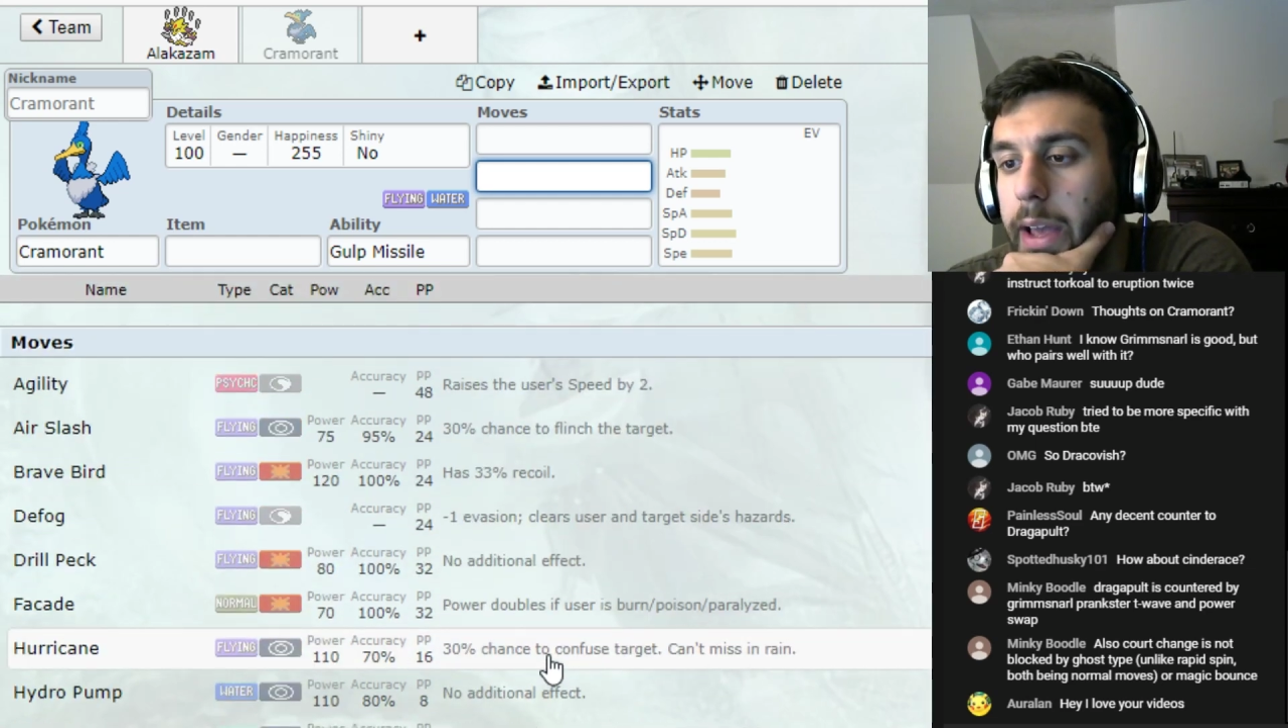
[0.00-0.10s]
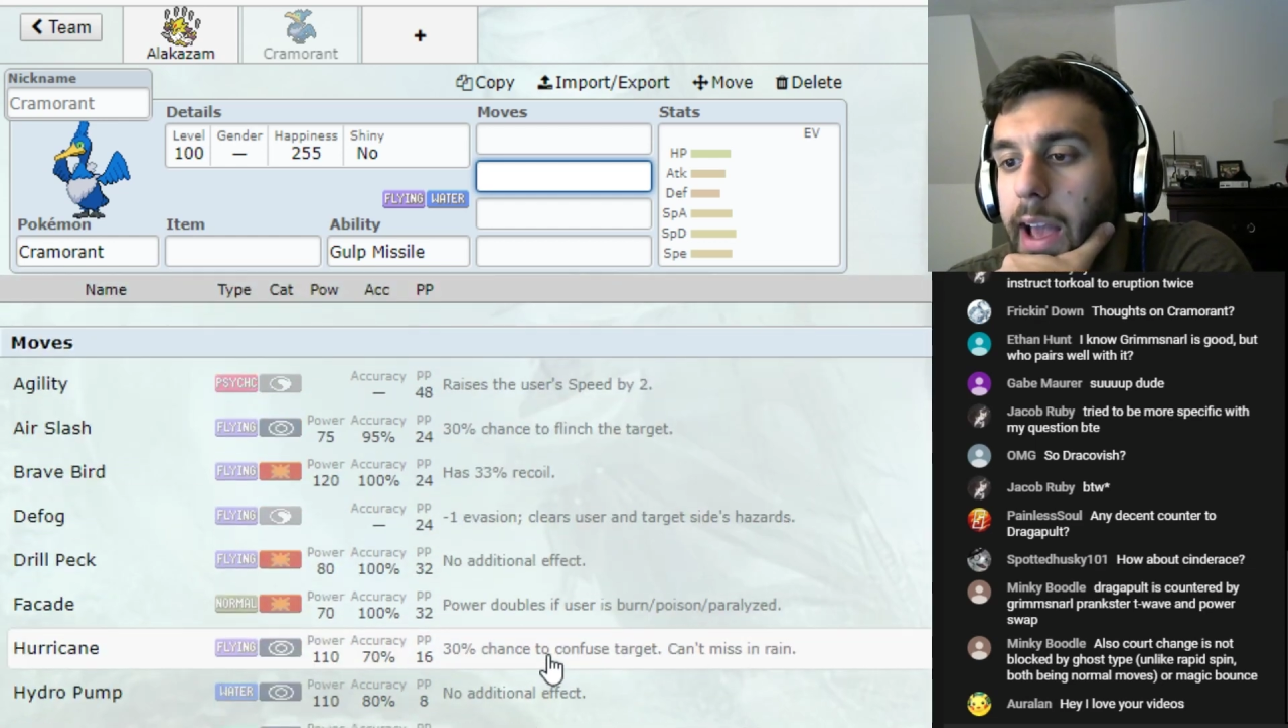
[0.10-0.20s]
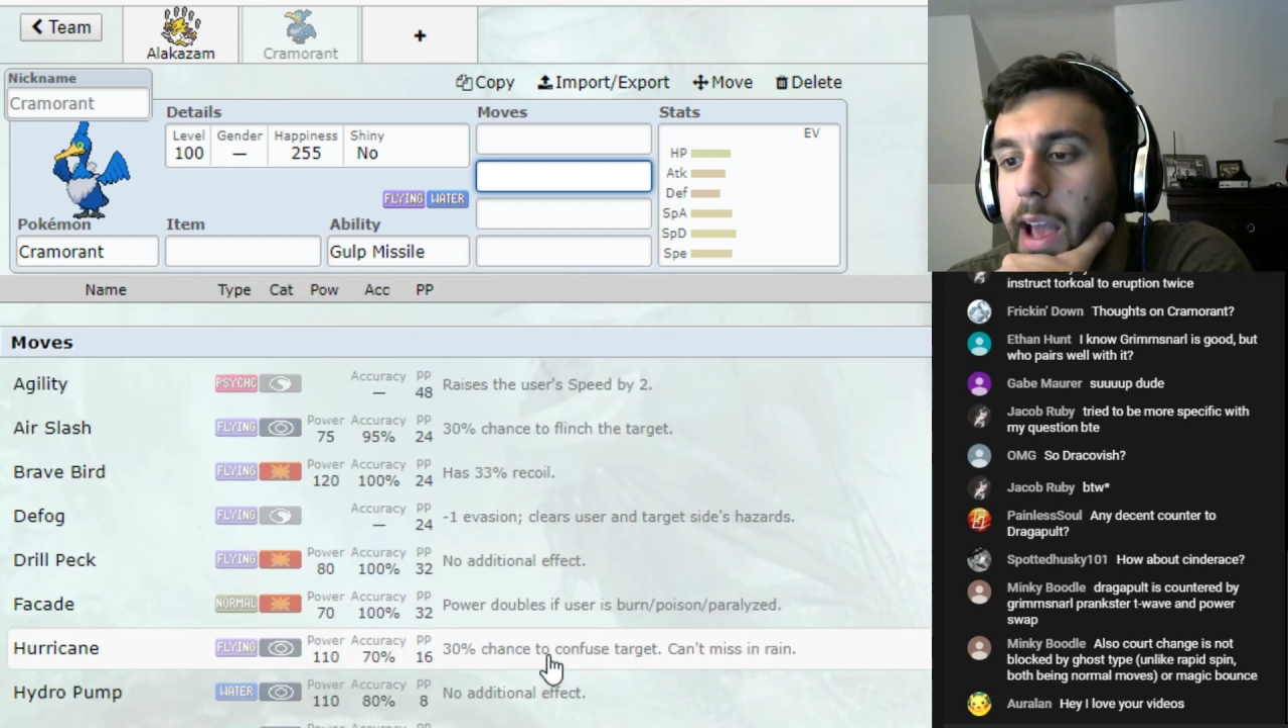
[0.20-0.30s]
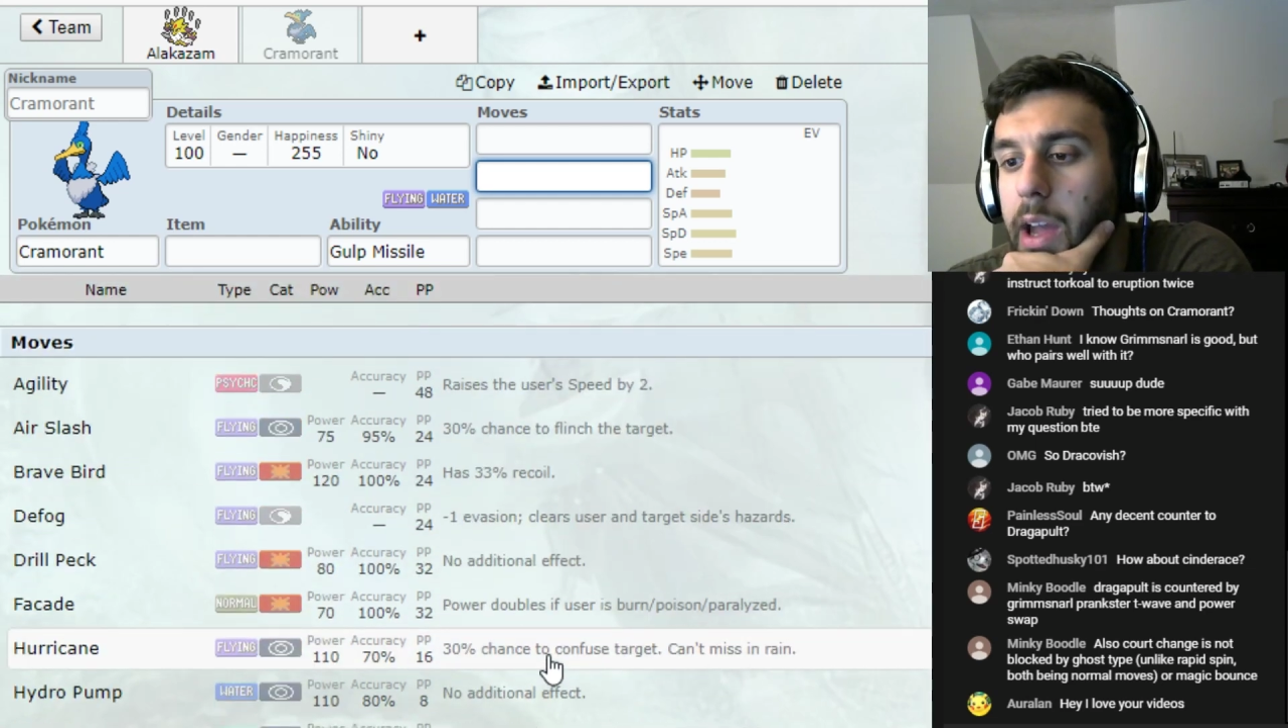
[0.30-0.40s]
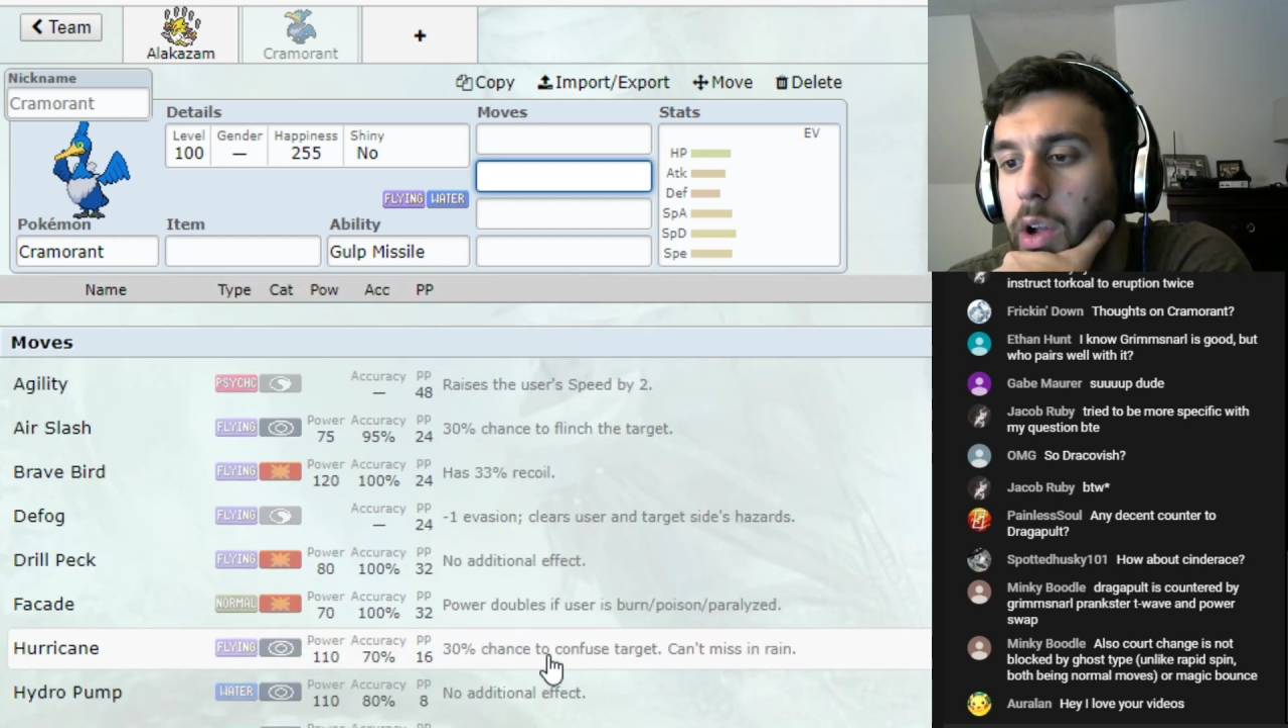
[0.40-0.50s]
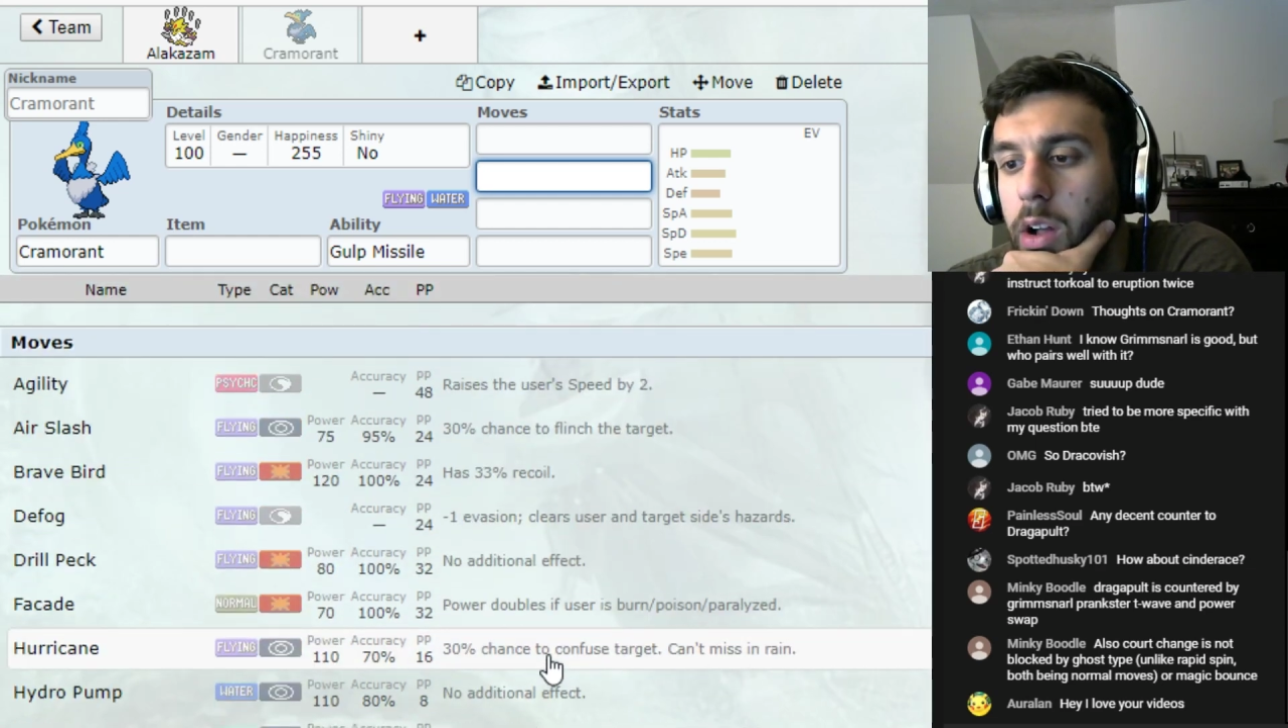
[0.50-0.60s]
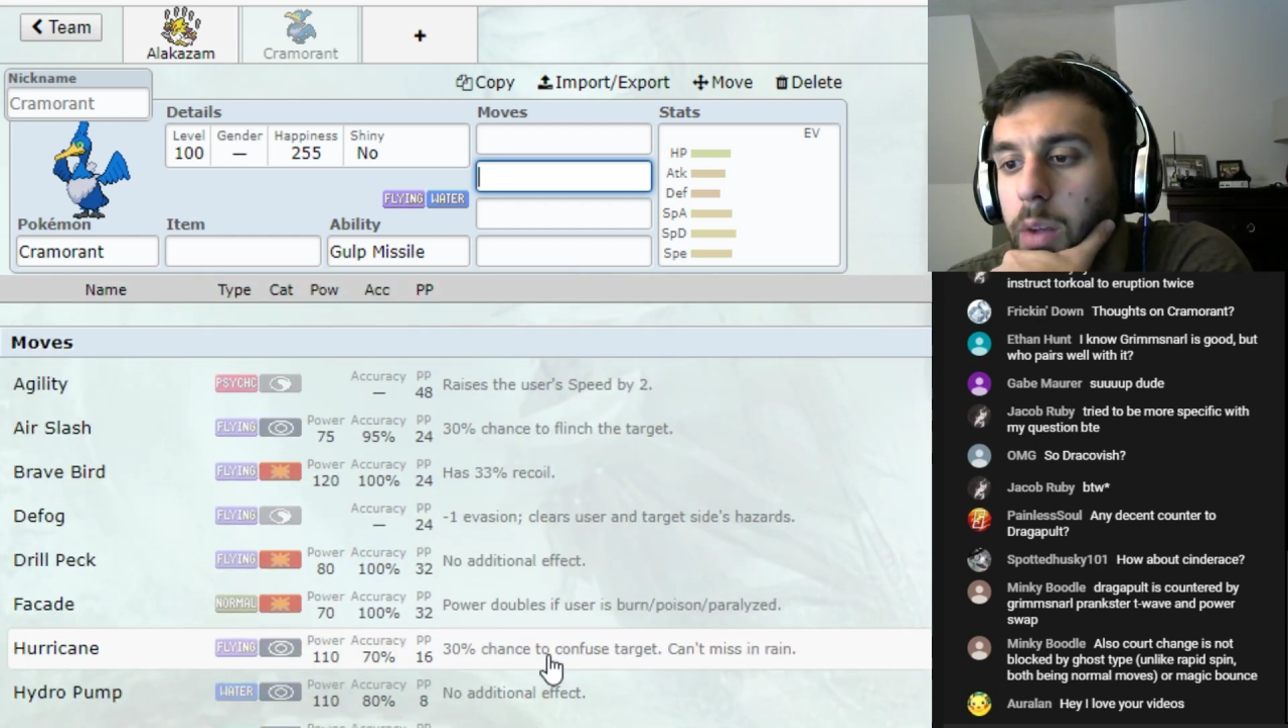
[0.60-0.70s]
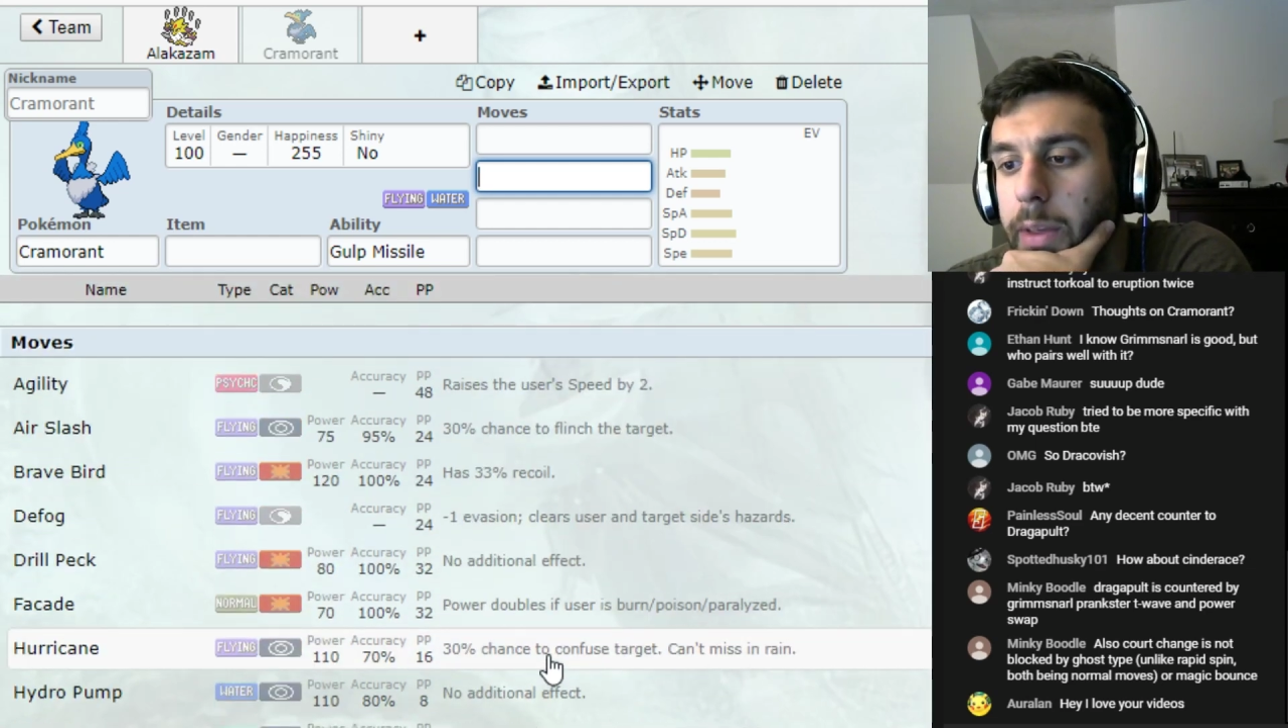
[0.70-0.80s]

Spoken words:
at all,